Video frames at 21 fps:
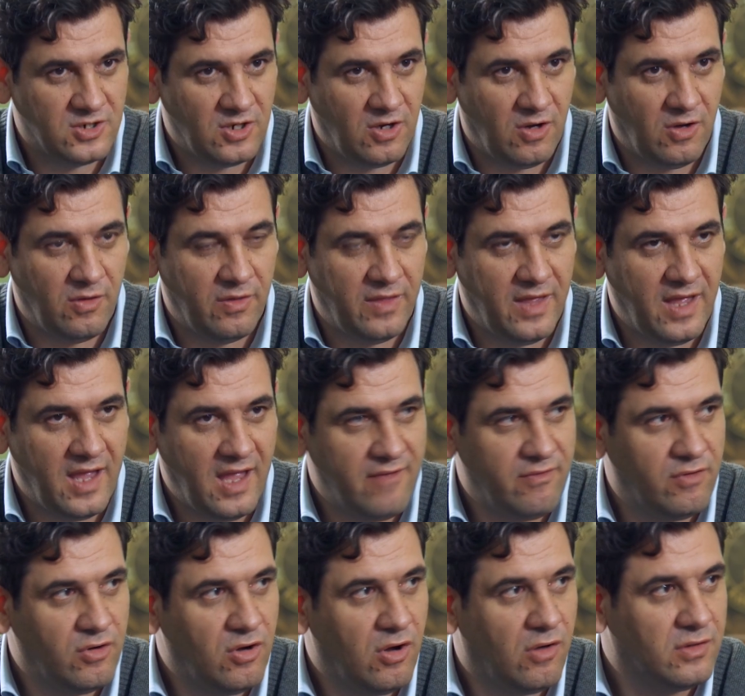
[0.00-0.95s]
So they
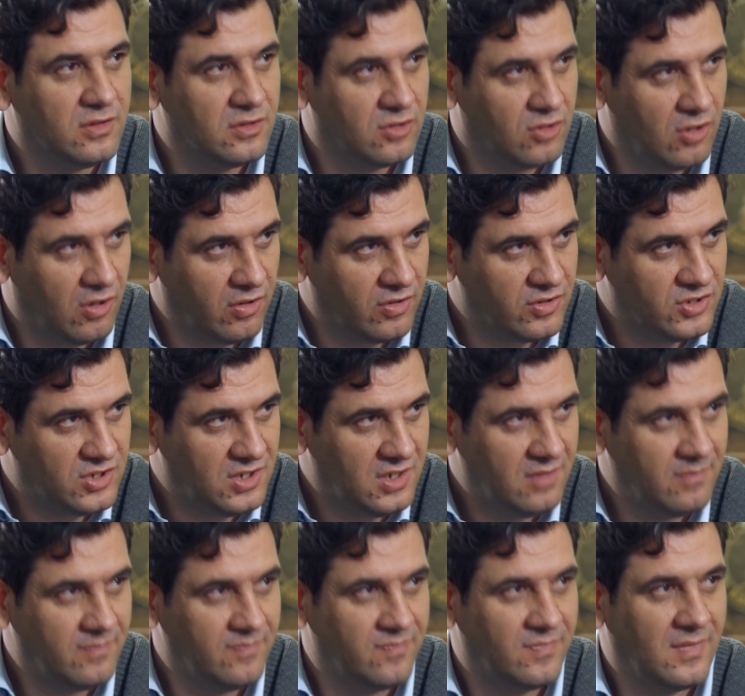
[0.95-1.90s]
have no
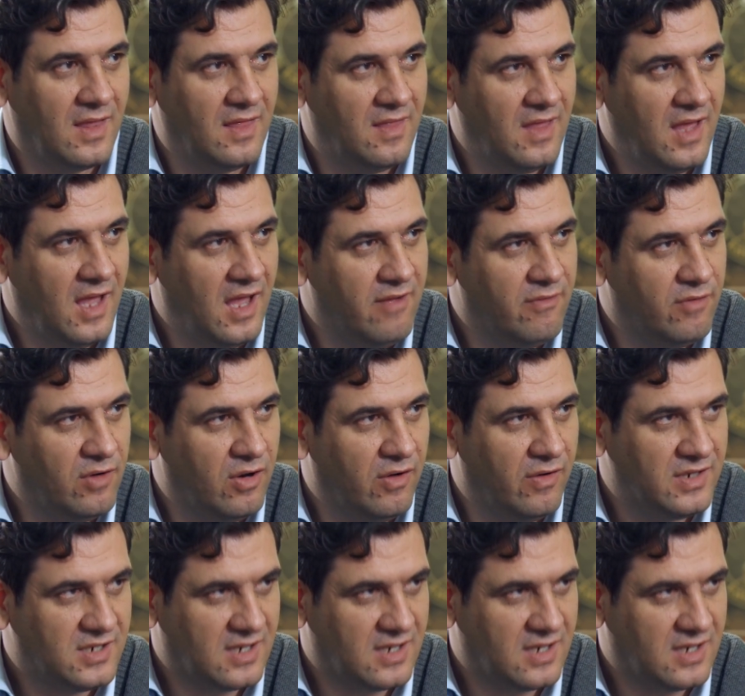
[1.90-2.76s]
ontology, they have no